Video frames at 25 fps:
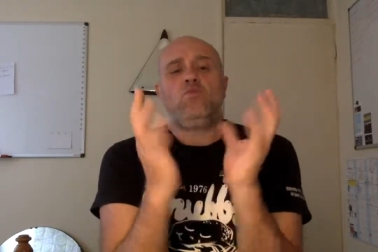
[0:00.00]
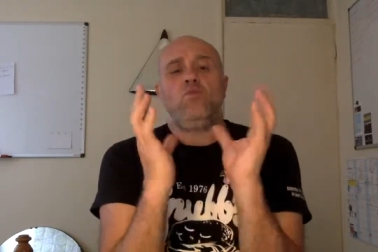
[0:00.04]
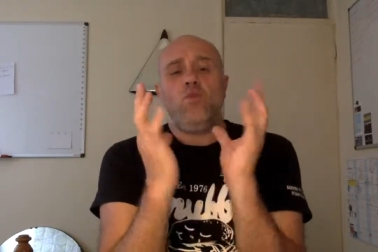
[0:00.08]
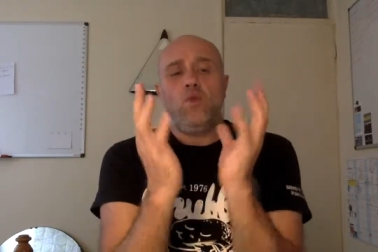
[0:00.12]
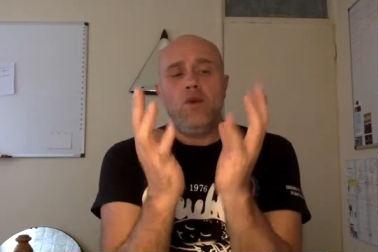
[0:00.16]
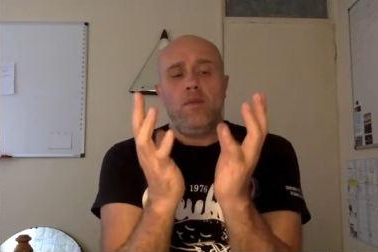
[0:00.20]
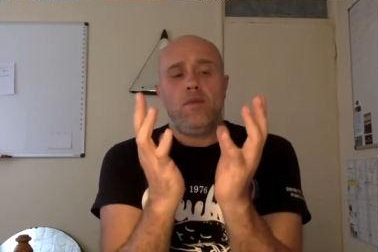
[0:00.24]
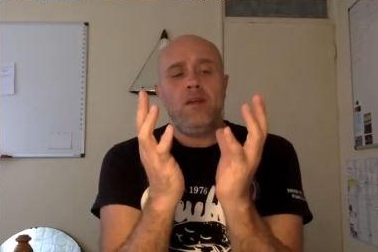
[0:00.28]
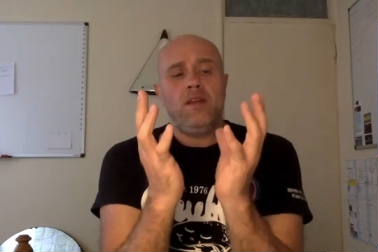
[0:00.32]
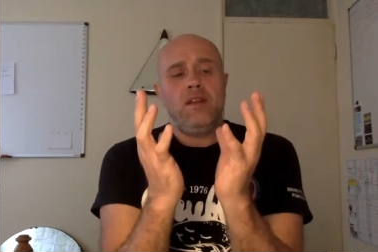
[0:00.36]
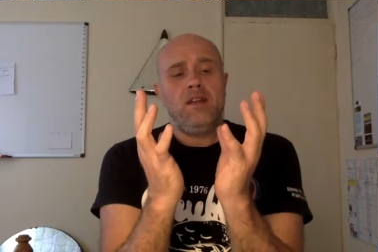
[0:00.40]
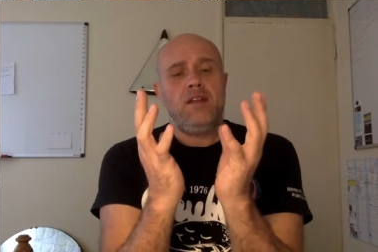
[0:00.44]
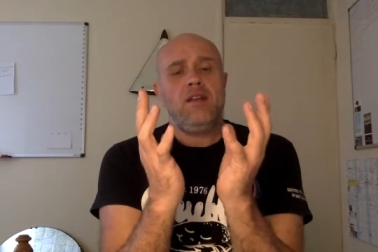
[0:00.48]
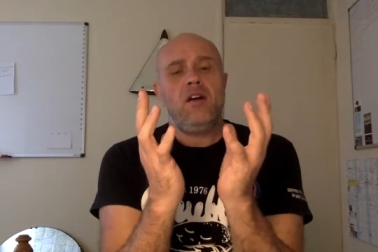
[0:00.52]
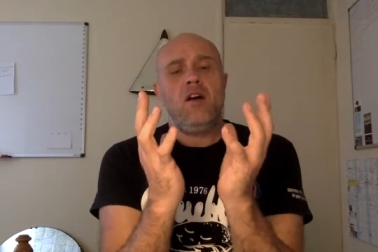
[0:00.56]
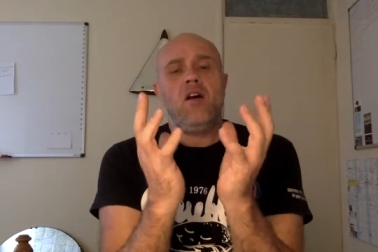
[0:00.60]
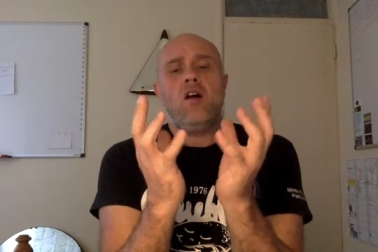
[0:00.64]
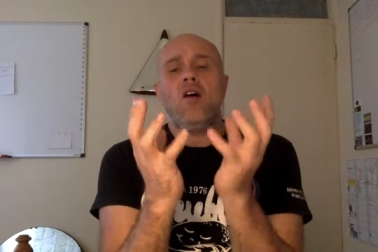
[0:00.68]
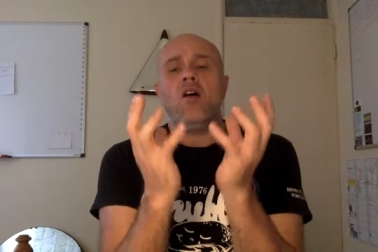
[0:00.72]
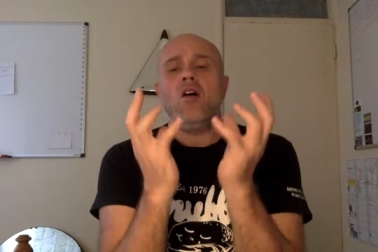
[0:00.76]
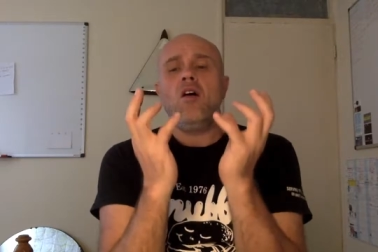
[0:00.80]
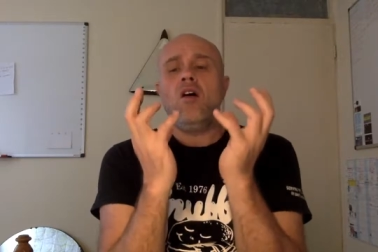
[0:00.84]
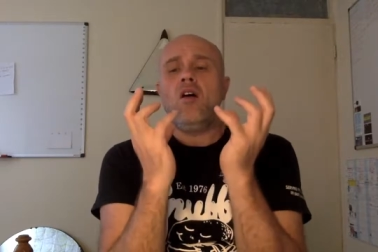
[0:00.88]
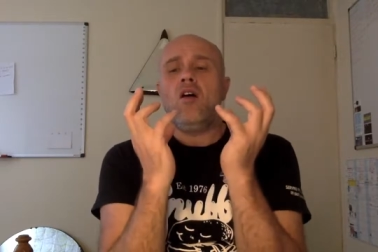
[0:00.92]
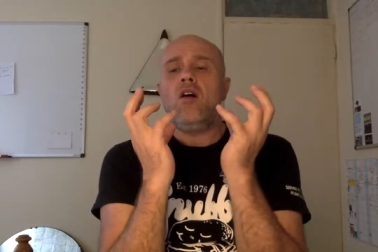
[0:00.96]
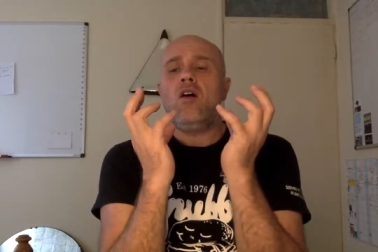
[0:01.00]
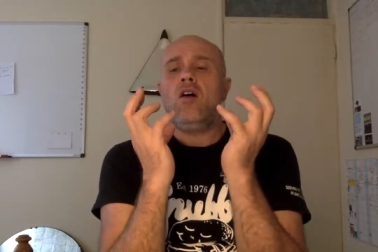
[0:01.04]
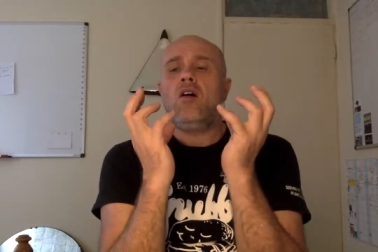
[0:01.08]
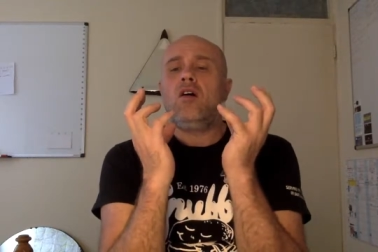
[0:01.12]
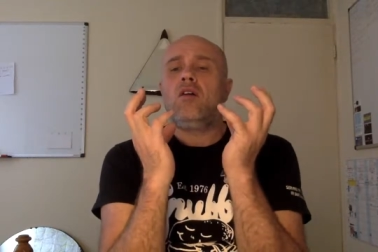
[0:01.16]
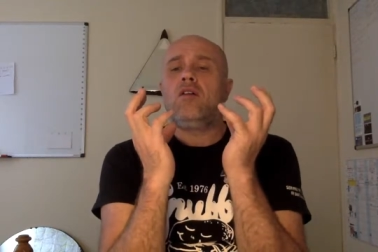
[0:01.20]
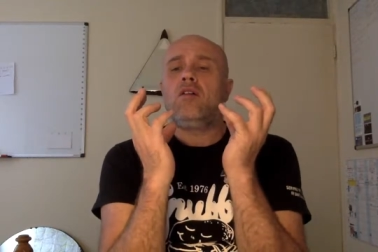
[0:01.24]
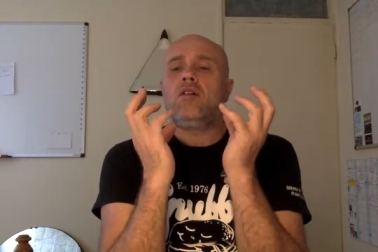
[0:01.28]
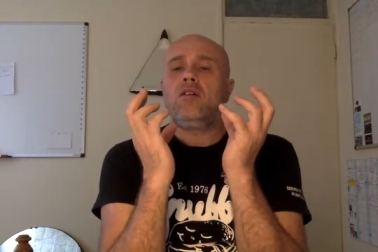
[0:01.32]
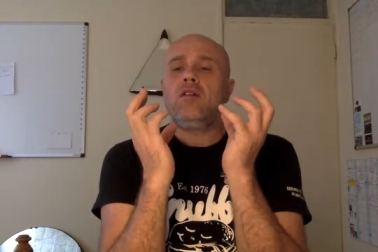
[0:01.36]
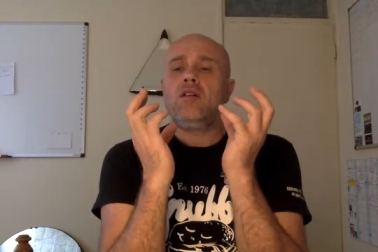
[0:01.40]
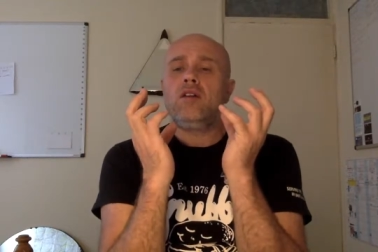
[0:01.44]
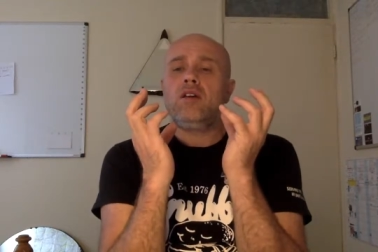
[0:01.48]
women are
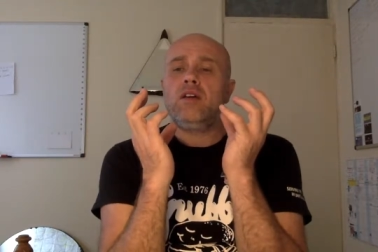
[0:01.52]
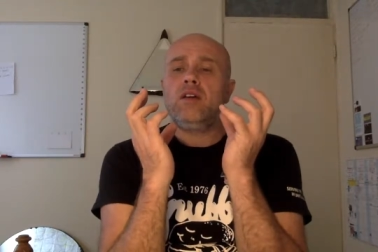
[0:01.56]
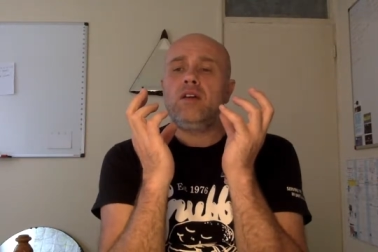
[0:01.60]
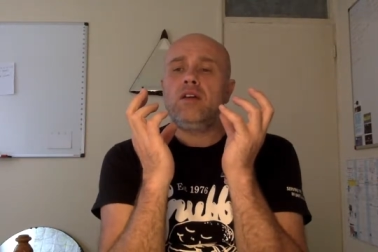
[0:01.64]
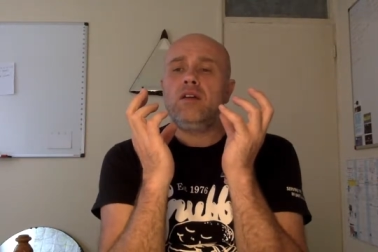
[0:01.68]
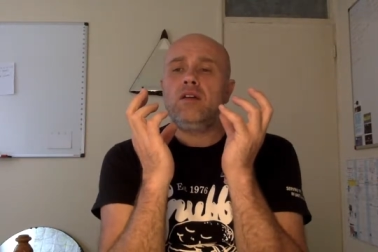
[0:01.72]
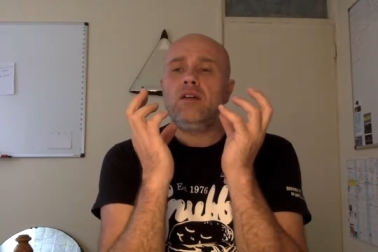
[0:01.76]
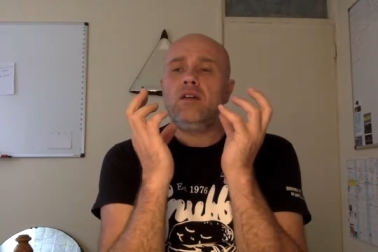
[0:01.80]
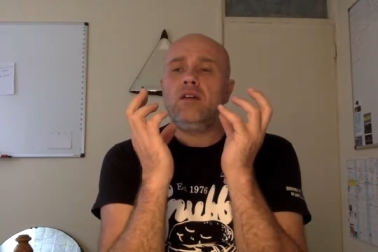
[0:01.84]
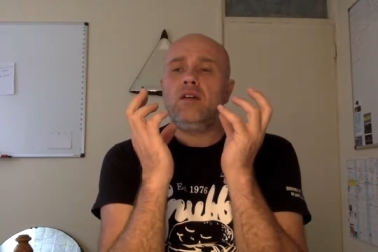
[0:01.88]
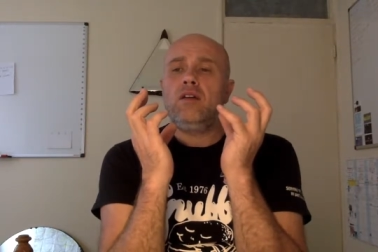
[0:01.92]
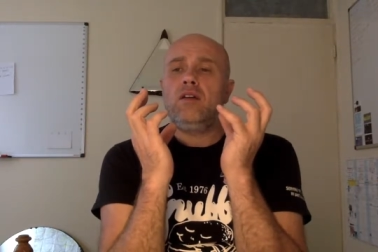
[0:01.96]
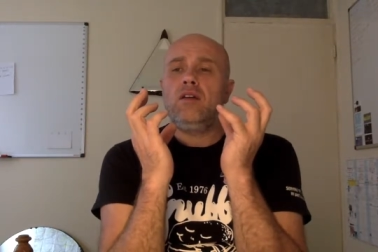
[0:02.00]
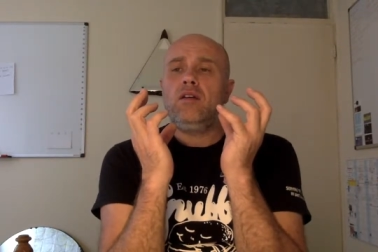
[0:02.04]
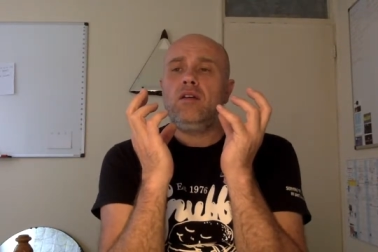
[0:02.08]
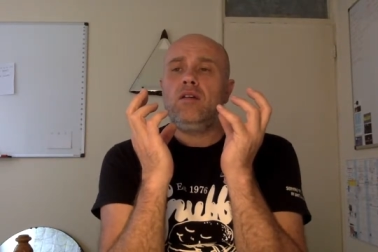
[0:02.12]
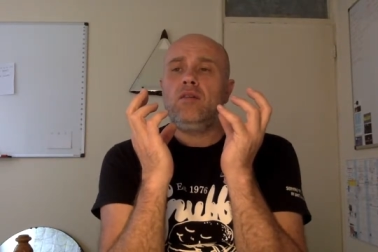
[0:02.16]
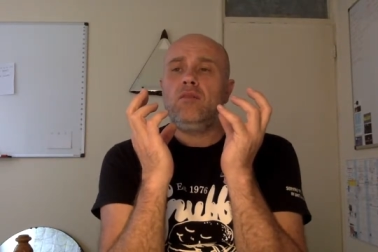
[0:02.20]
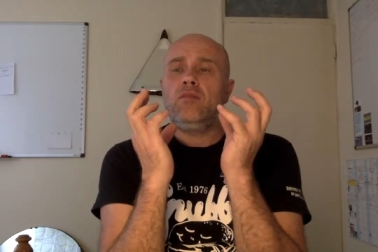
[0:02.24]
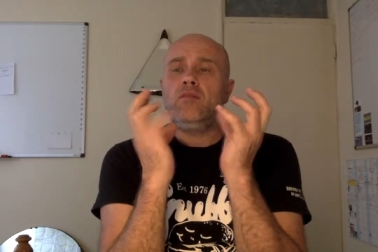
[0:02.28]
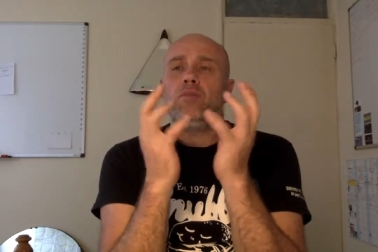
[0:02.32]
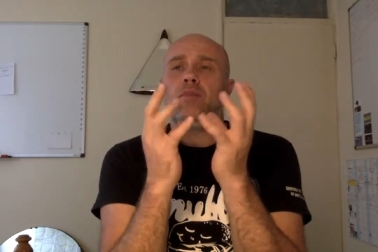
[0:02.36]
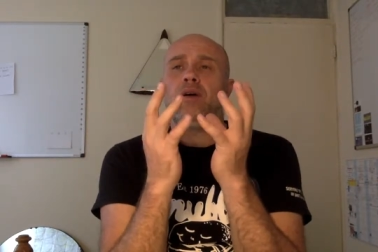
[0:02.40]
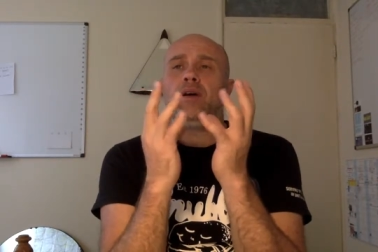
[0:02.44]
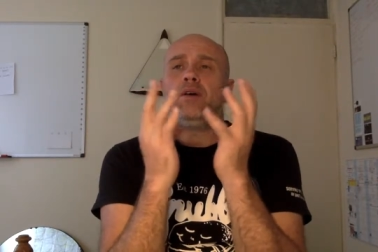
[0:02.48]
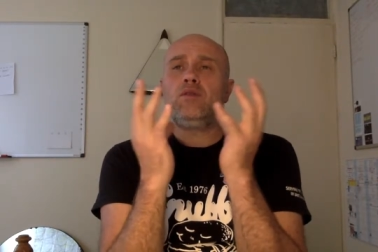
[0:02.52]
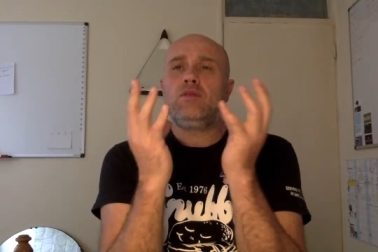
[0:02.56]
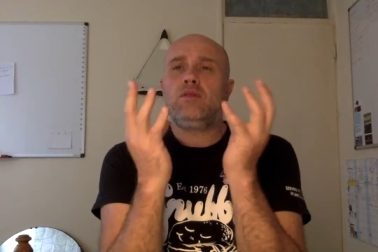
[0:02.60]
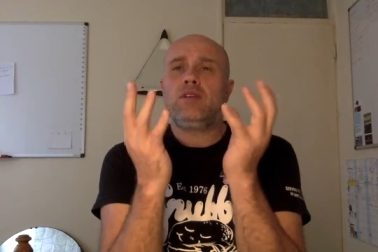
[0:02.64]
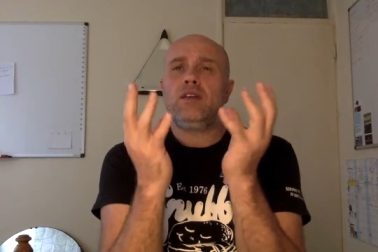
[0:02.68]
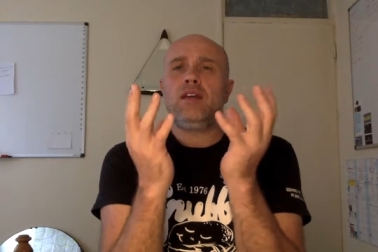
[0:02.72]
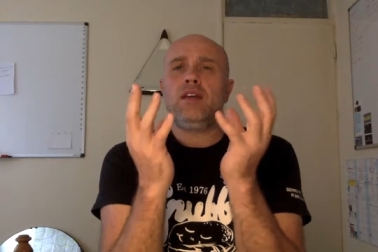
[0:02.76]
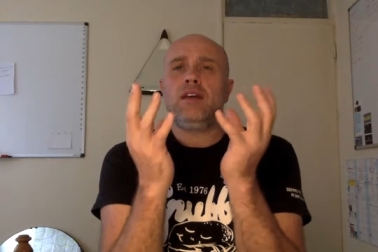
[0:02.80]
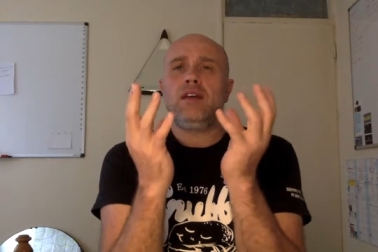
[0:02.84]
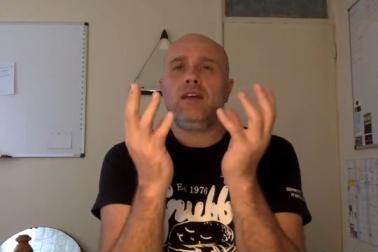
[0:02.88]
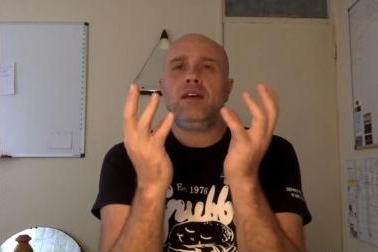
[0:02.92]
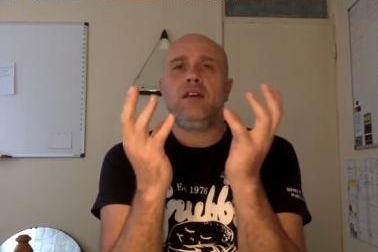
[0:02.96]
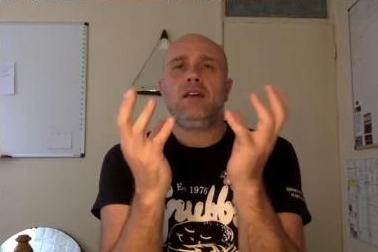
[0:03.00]

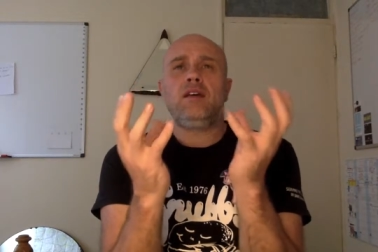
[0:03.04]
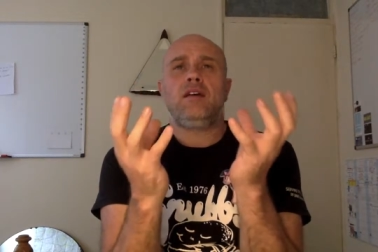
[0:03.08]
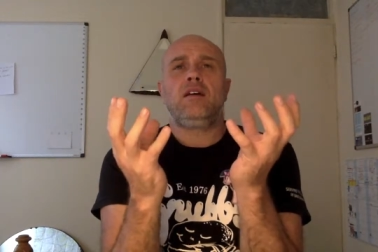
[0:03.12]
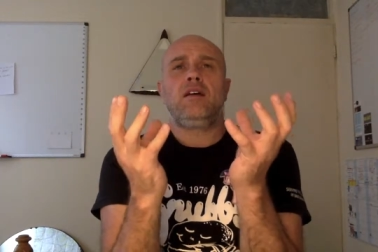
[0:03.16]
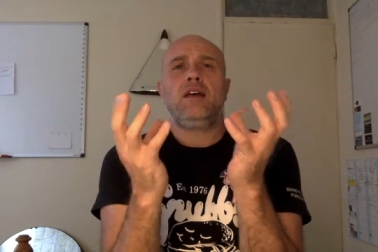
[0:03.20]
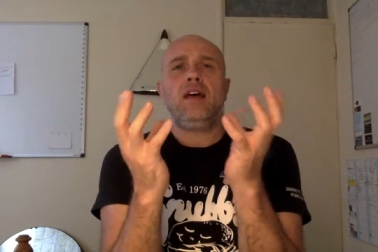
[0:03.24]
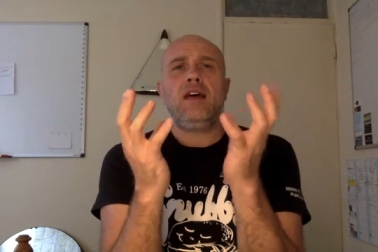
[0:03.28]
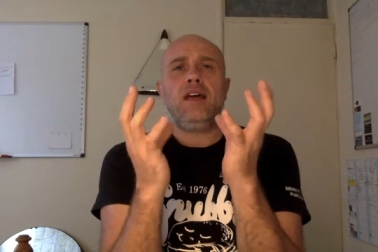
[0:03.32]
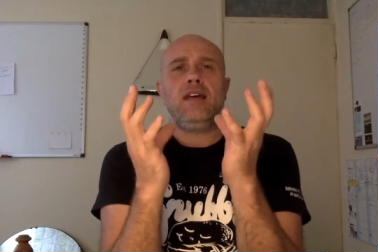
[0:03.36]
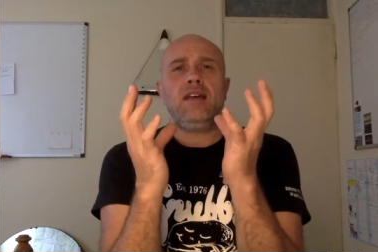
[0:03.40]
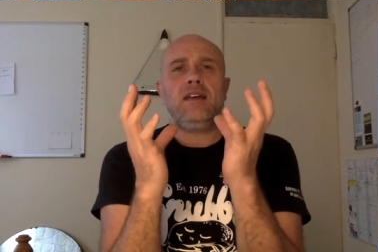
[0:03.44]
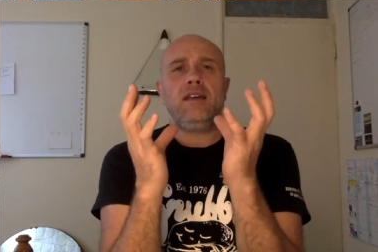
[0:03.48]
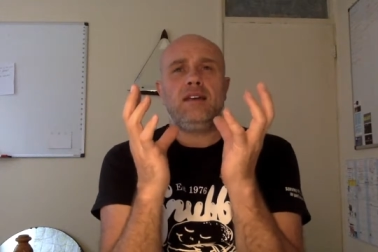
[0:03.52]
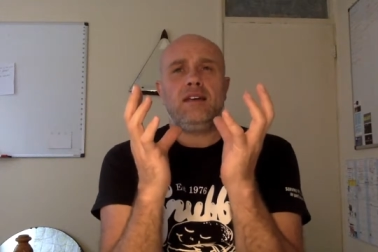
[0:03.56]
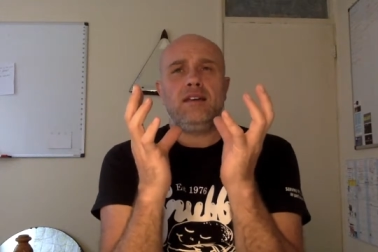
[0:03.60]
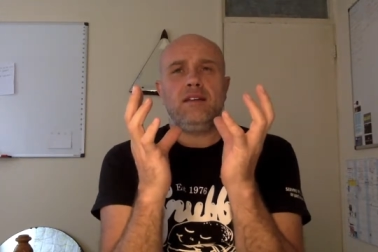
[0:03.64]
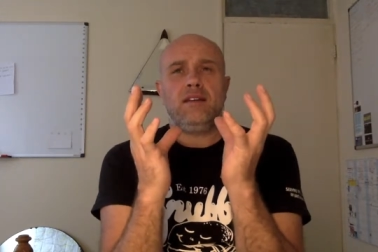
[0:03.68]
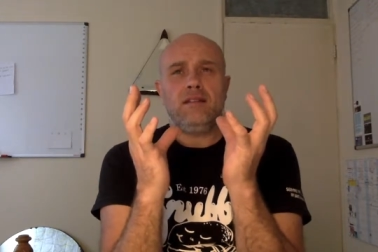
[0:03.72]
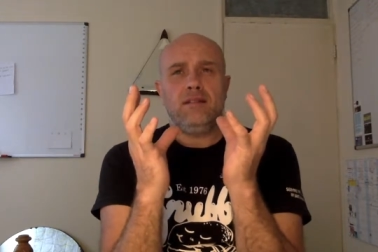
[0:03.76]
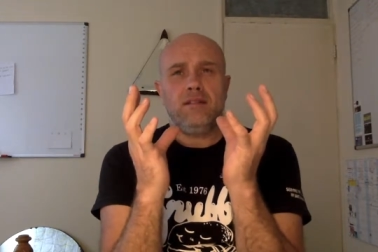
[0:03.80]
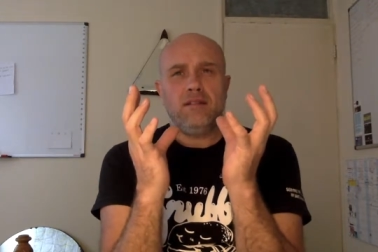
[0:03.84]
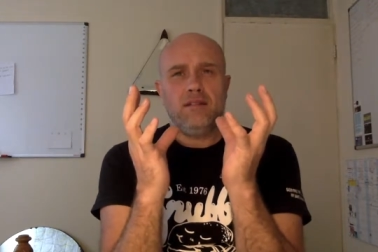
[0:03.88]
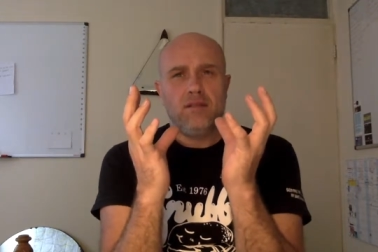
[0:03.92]
building a,